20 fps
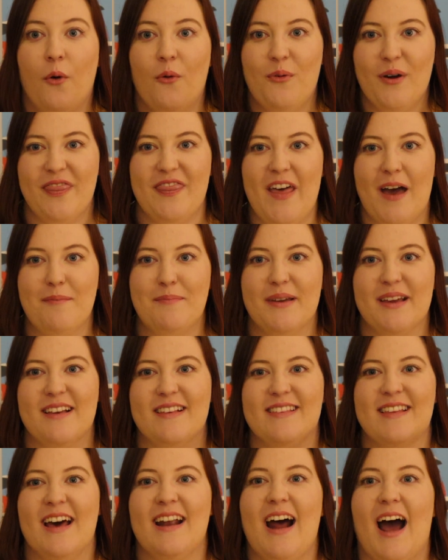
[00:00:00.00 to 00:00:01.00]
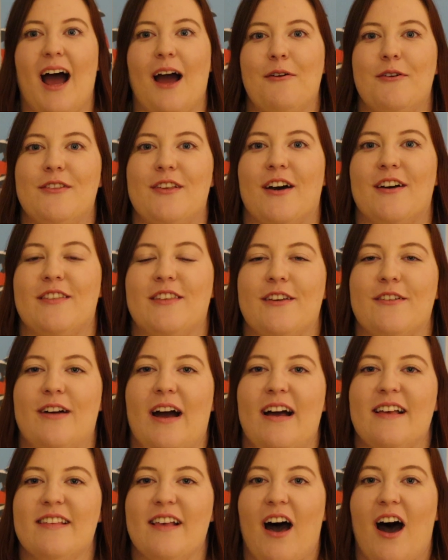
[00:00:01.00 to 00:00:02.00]
With that being said, I will talk to you
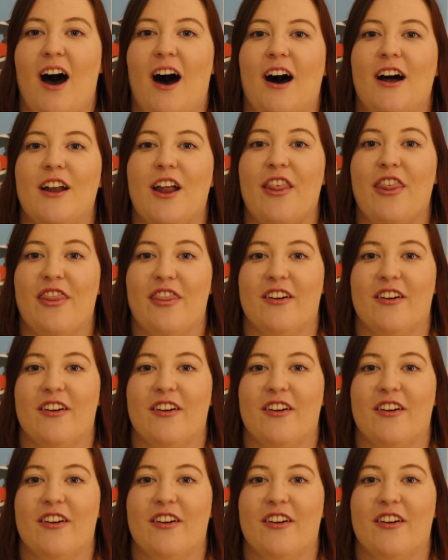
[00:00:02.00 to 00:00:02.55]
guys on